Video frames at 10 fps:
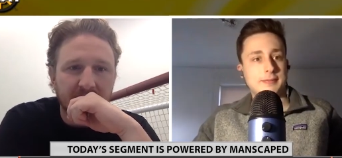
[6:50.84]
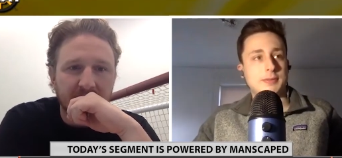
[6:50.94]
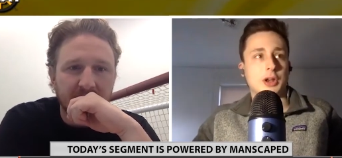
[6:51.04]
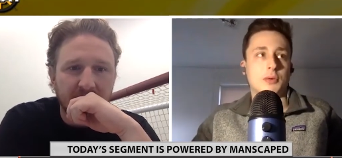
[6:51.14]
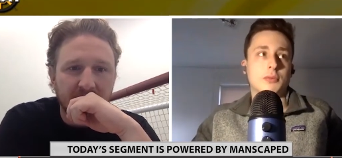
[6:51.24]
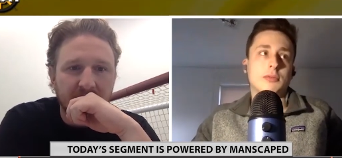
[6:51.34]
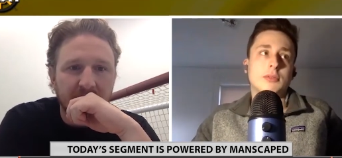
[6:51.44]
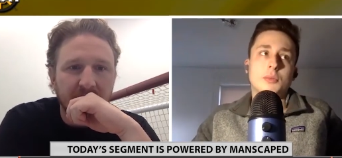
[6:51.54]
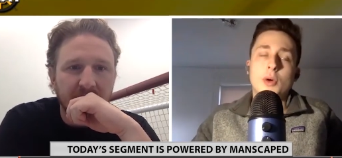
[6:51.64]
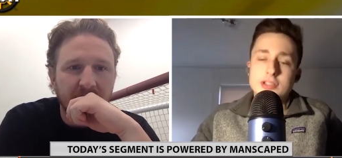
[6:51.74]
Speaker 1: you know,
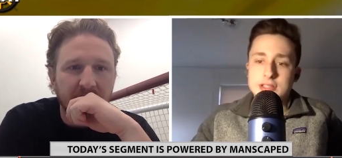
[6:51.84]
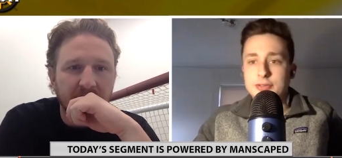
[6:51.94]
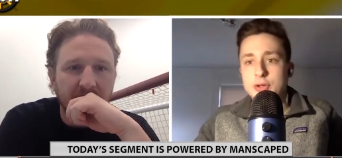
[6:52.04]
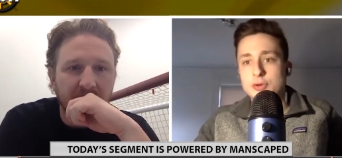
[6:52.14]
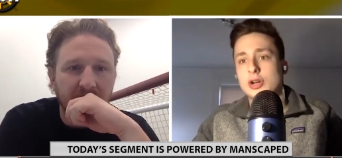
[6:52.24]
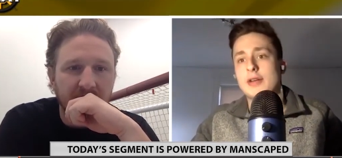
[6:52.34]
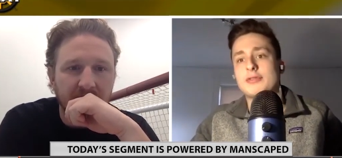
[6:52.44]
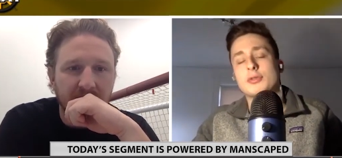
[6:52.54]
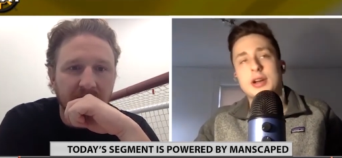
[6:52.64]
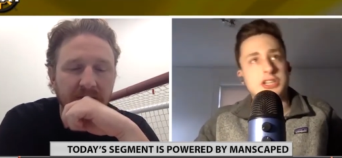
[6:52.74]
what's the future
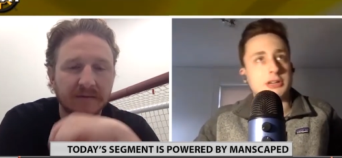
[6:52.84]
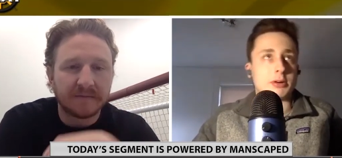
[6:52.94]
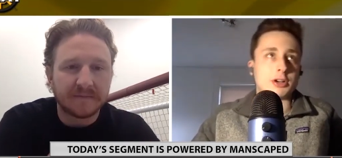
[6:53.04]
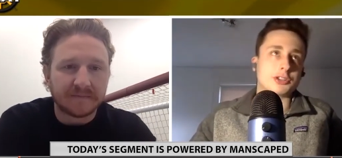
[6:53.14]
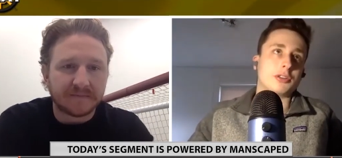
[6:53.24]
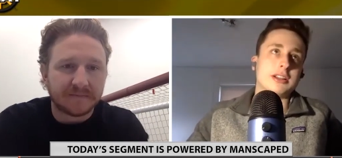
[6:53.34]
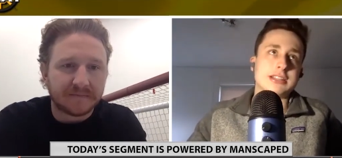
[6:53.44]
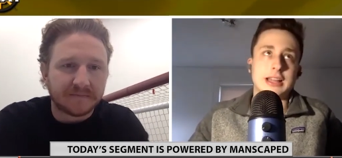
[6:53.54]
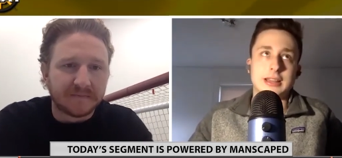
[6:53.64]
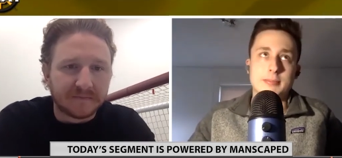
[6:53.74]
after Krejci and Bergeron
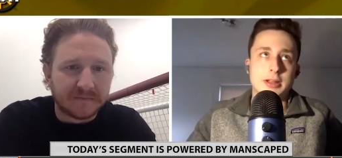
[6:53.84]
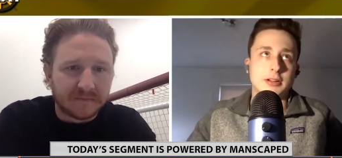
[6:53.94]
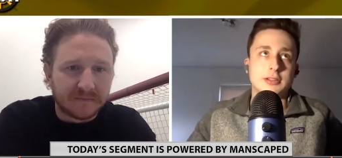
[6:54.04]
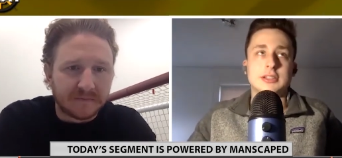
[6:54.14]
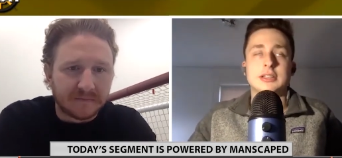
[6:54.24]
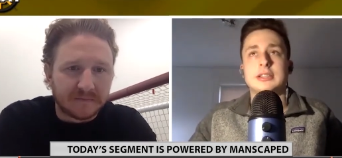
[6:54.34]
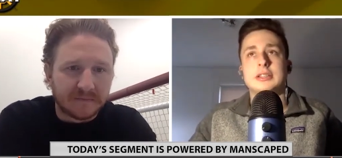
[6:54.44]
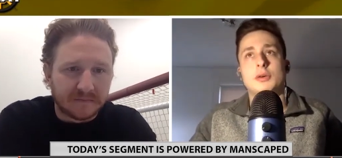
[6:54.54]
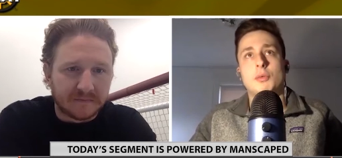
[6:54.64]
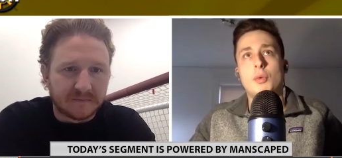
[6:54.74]
down the middle?
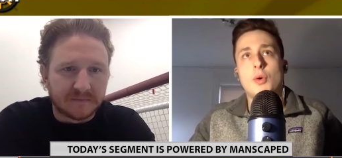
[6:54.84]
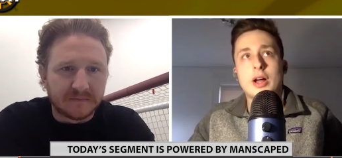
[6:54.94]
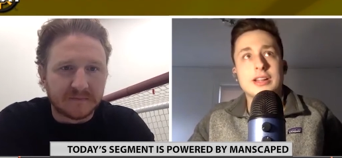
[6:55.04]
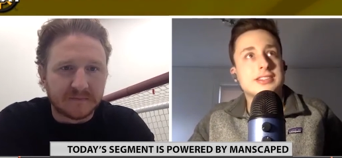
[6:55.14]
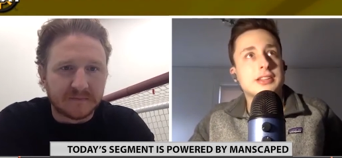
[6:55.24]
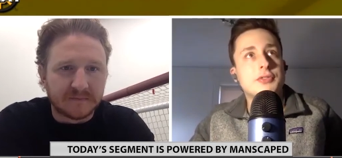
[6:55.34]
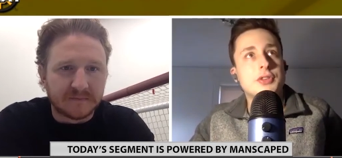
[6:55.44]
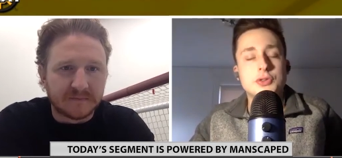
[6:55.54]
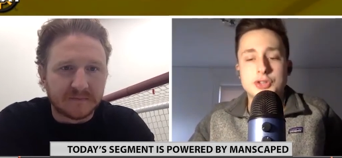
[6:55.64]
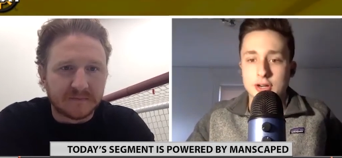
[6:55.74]
What's the
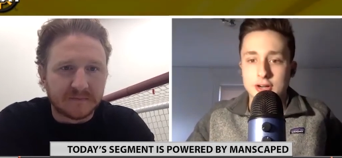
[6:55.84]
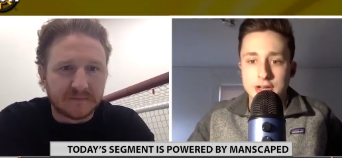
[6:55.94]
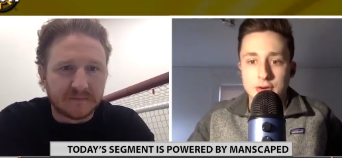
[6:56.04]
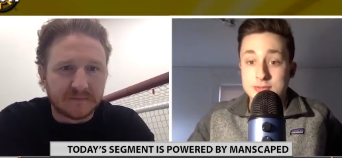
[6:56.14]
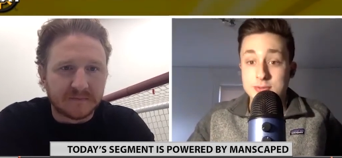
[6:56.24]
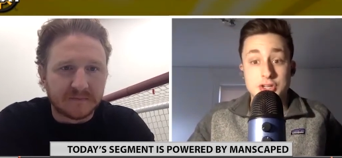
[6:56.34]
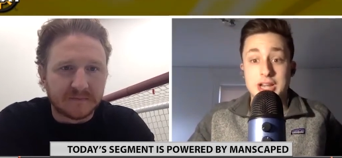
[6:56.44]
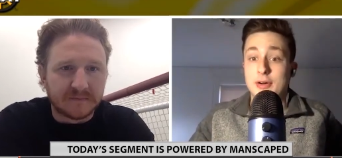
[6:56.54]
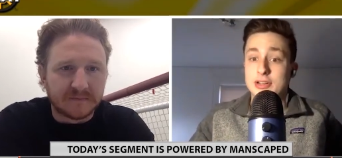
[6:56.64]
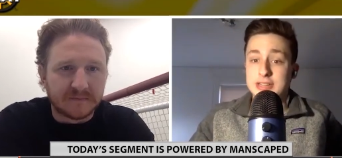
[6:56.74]
future, you know, especially
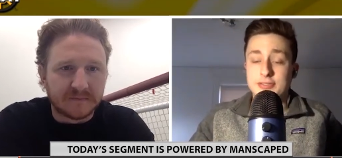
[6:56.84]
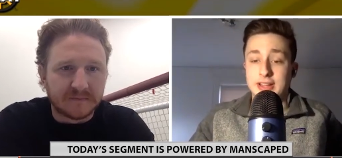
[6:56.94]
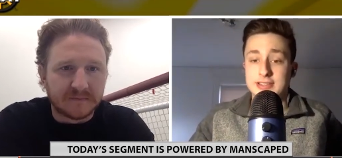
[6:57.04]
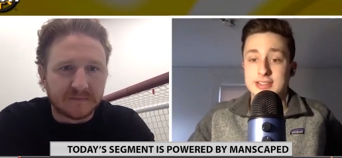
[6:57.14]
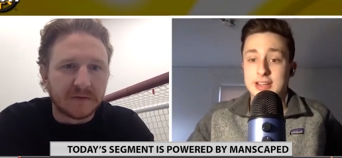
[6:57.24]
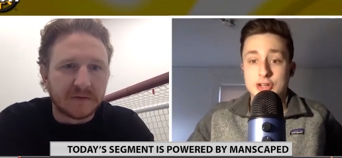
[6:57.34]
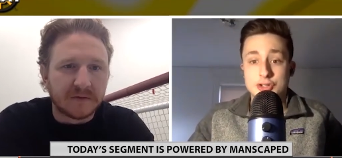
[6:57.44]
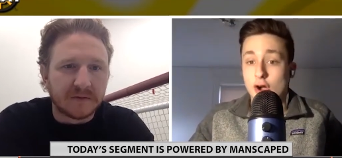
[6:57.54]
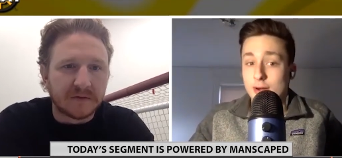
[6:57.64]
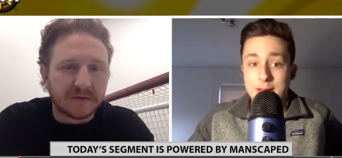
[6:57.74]
now on defense?
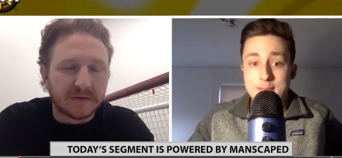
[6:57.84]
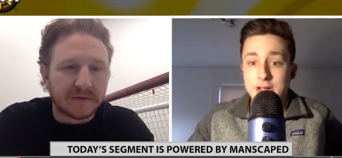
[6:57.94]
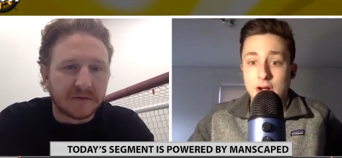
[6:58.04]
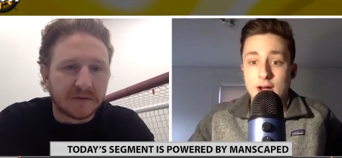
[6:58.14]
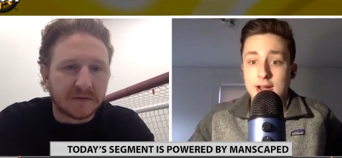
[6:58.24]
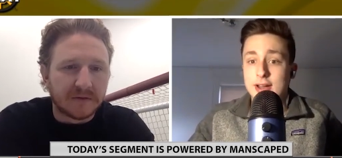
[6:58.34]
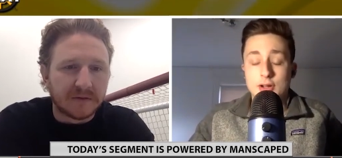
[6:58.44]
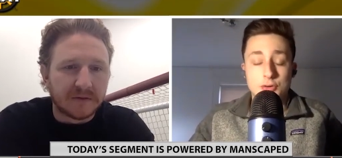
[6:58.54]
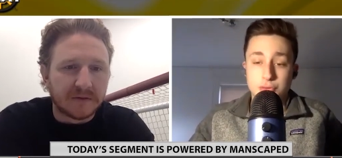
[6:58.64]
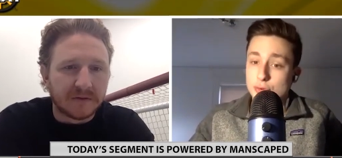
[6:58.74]
Chara might be gone.
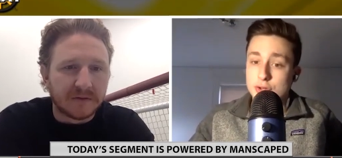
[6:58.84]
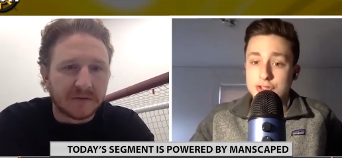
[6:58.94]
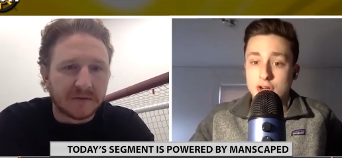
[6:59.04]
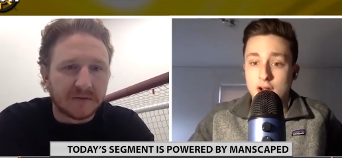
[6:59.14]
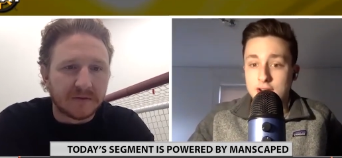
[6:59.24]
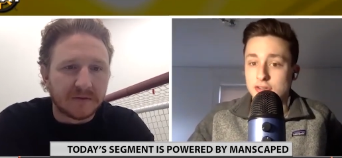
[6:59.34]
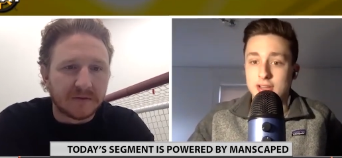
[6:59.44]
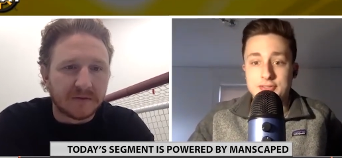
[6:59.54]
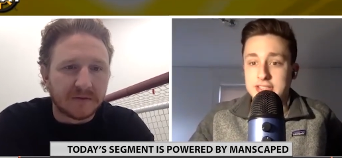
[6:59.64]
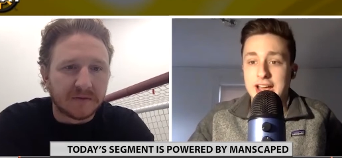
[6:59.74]
Krug is gone. Your
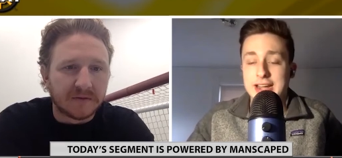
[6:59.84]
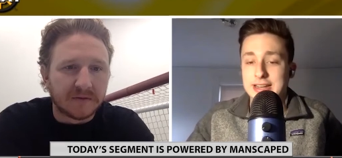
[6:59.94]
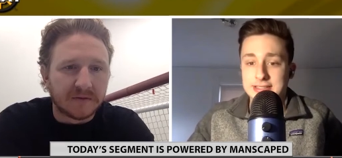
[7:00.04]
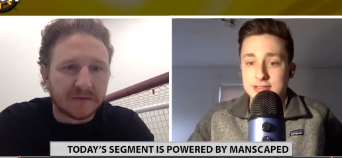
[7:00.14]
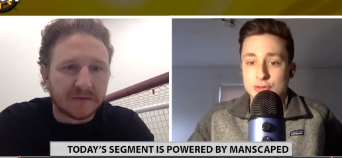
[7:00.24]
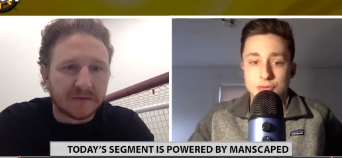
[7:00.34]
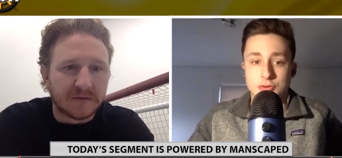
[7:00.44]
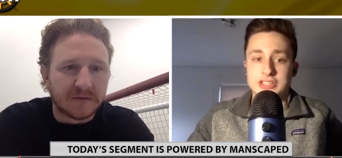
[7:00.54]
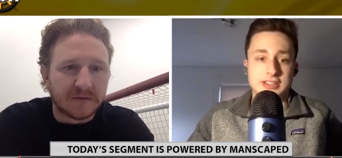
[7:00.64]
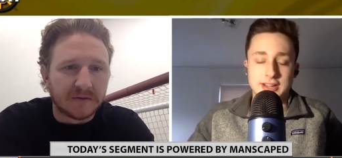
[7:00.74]
left side is
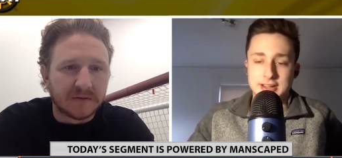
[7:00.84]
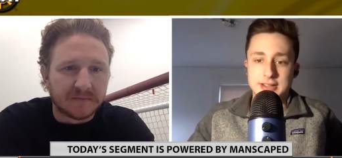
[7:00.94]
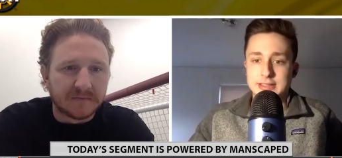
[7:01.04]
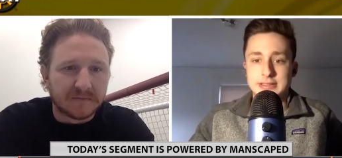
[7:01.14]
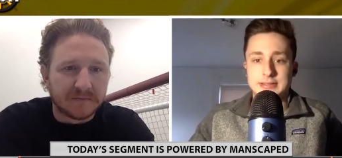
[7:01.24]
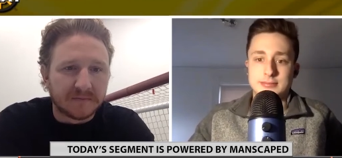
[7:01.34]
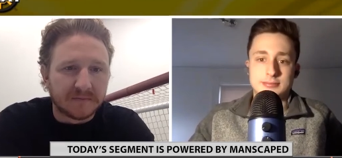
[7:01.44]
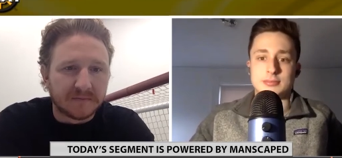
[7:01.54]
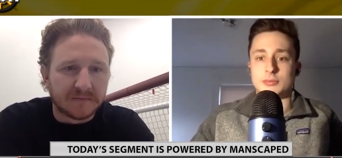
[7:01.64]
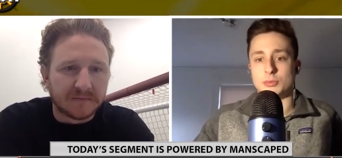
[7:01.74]
Grzelcyk,
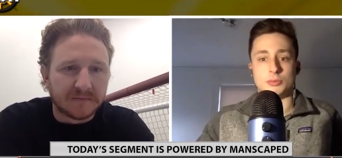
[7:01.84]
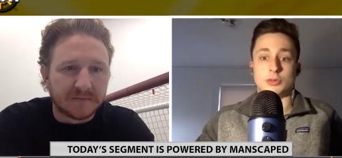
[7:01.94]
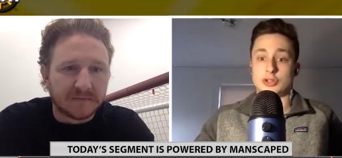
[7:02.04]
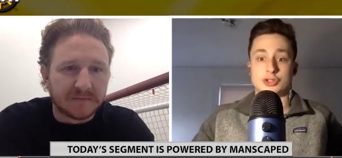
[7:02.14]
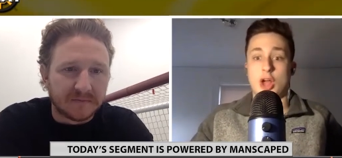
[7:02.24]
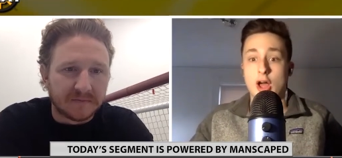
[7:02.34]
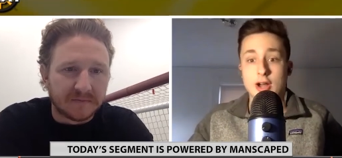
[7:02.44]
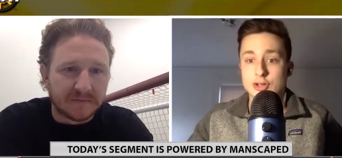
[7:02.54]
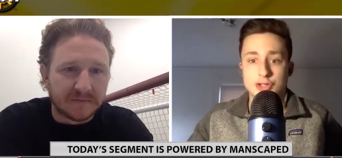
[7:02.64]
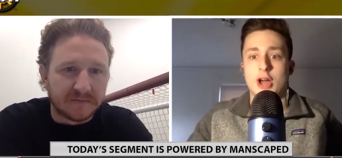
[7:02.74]

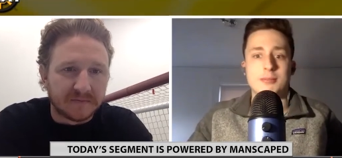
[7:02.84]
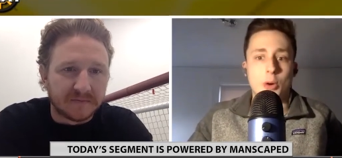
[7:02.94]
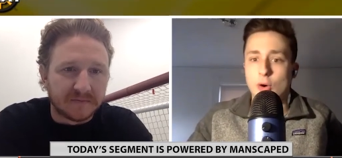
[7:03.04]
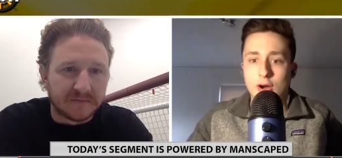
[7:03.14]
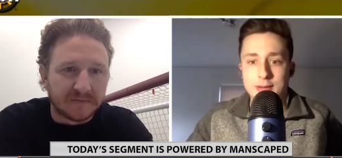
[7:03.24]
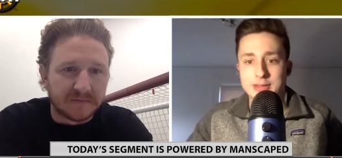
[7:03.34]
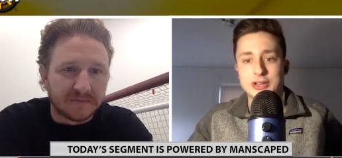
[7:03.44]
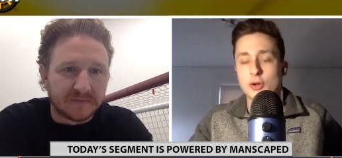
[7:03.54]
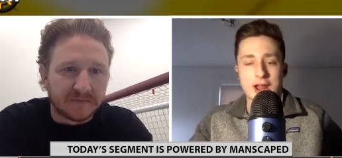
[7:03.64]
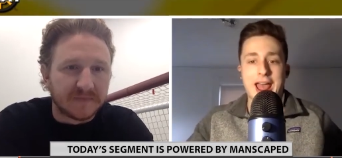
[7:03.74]
Lazan, John Moore. I mean, you
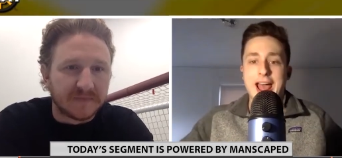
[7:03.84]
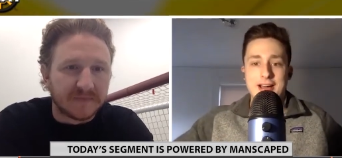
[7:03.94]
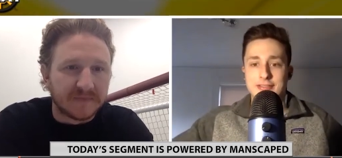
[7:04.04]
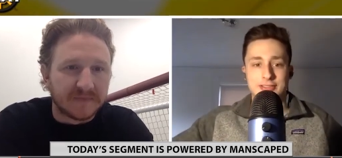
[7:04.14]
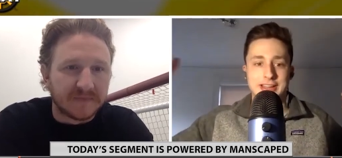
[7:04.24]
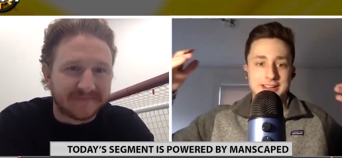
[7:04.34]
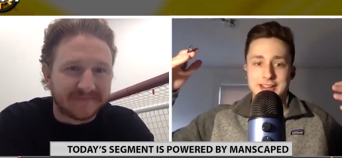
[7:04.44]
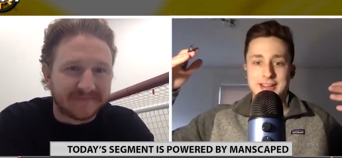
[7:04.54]
don't have, like,